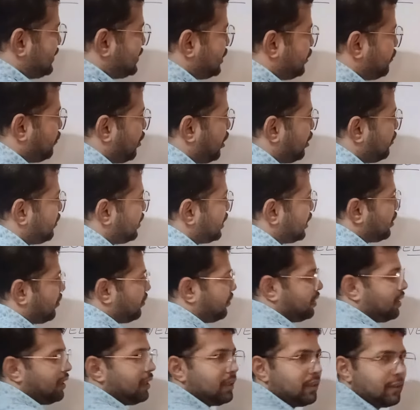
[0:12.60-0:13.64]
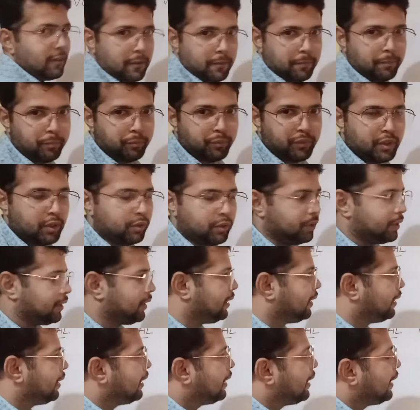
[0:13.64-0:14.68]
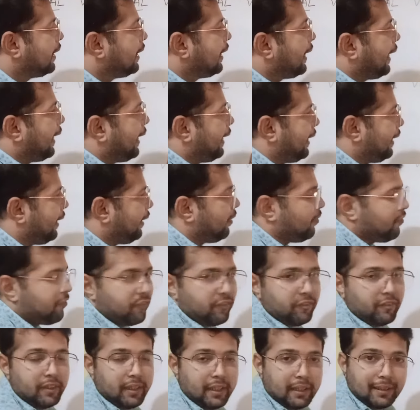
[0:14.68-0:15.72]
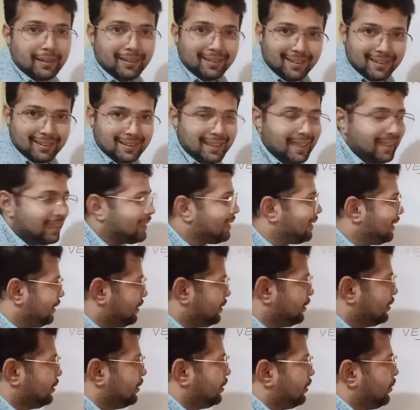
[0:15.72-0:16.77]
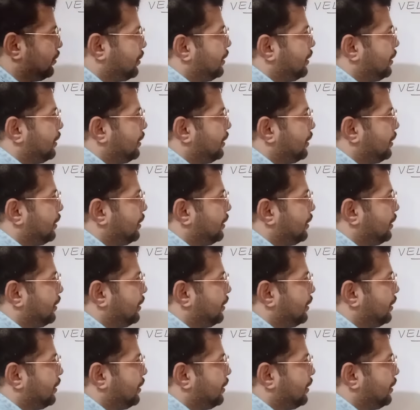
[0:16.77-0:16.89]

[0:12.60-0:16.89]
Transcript: it is revolving around the earth. Okay. If the satellite